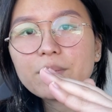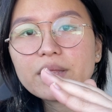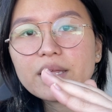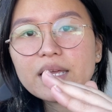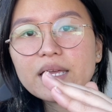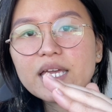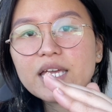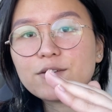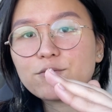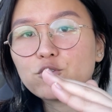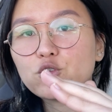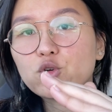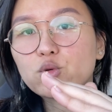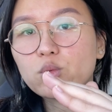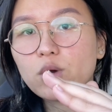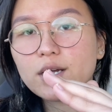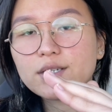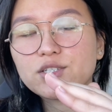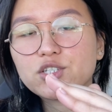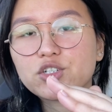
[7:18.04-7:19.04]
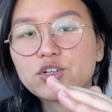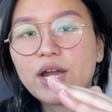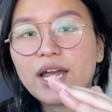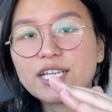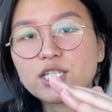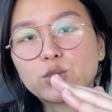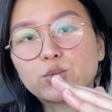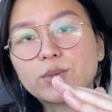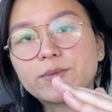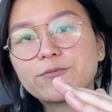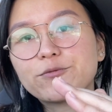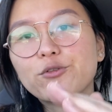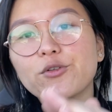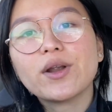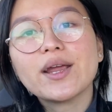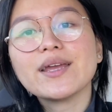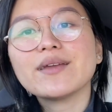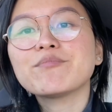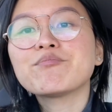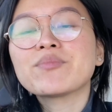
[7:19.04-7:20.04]
if your roster has room for
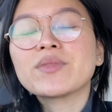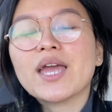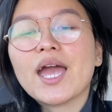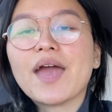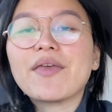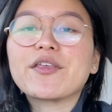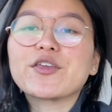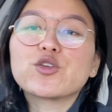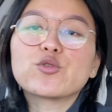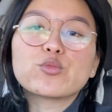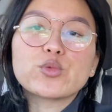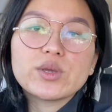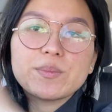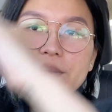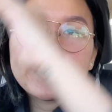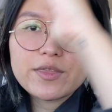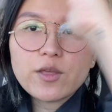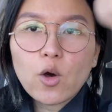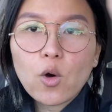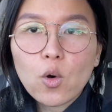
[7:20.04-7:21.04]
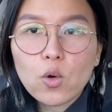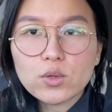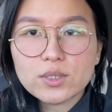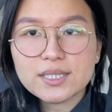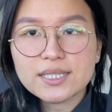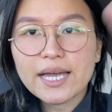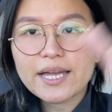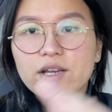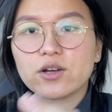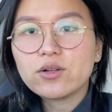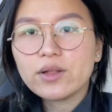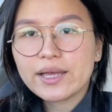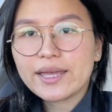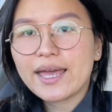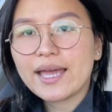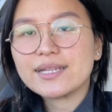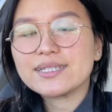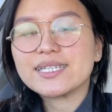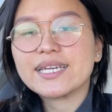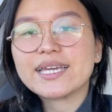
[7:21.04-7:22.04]
it, and then you repeat the whole cycle
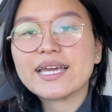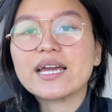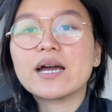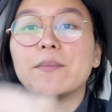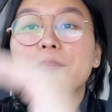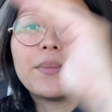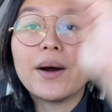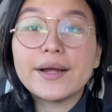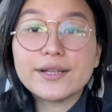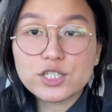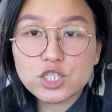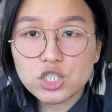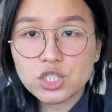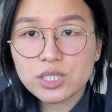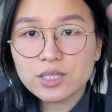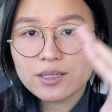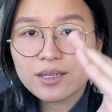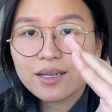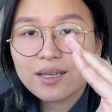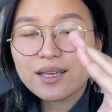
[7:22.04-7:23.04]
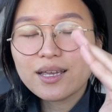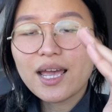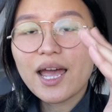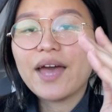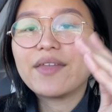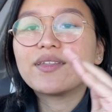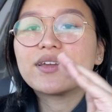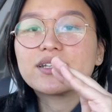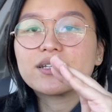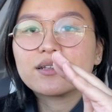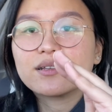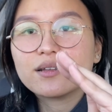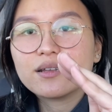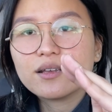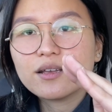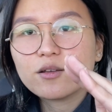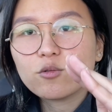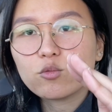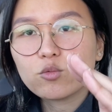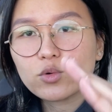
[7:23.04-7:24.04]
again, taking a bunch and then
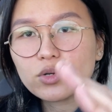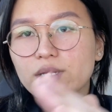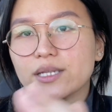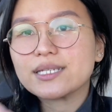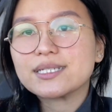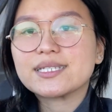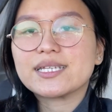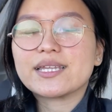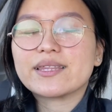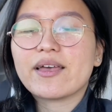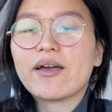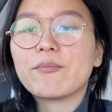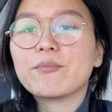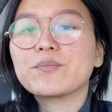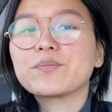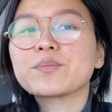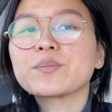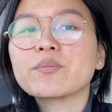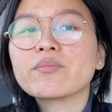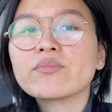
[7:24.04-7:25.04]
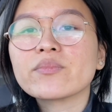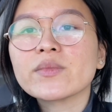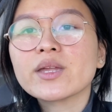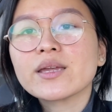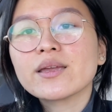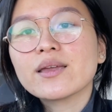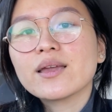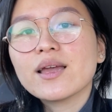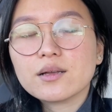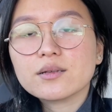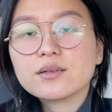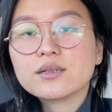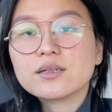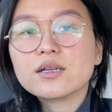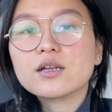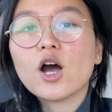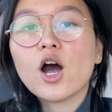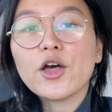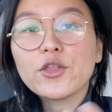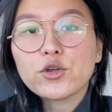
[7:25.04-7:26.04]
releasing them.
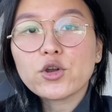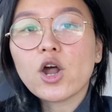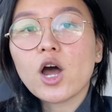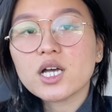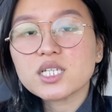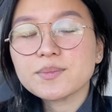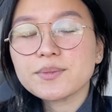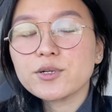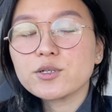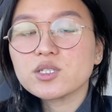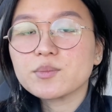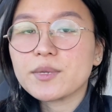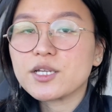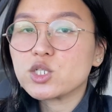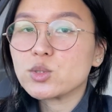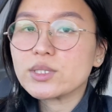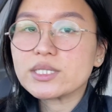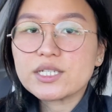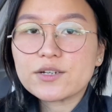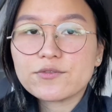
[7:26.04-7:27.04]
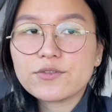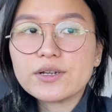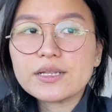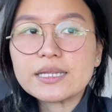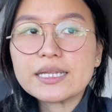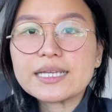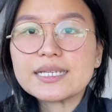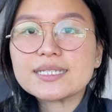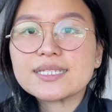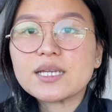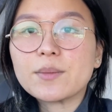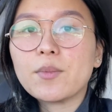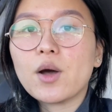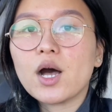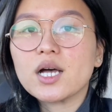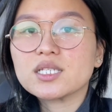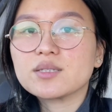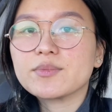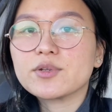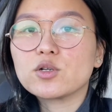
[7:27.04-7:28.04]
Other hospitals may do it differently. Some
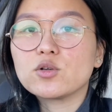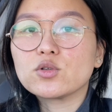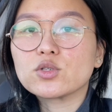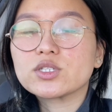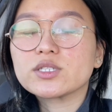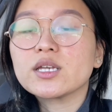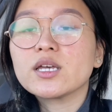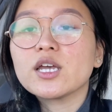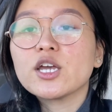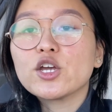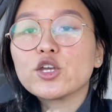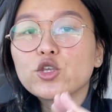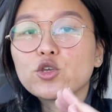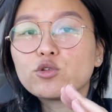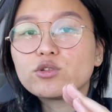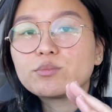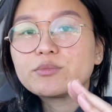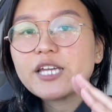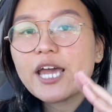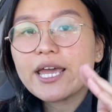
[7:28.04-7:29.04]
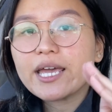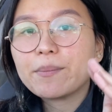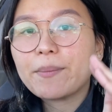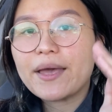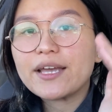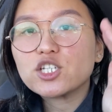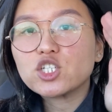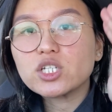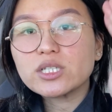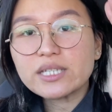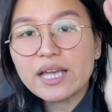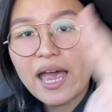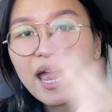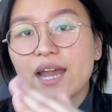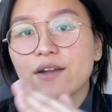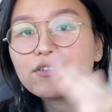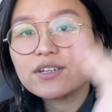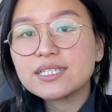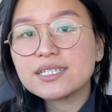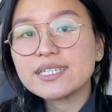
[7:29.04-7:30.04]
hospitals, you take patients
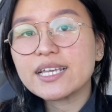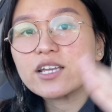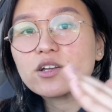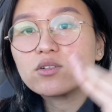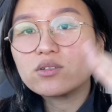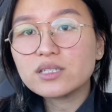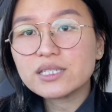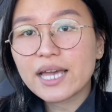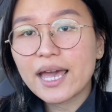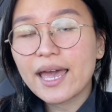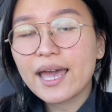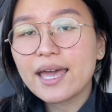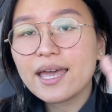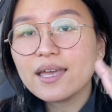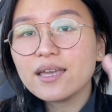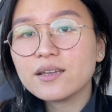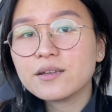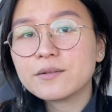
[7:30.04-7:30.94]
every single day,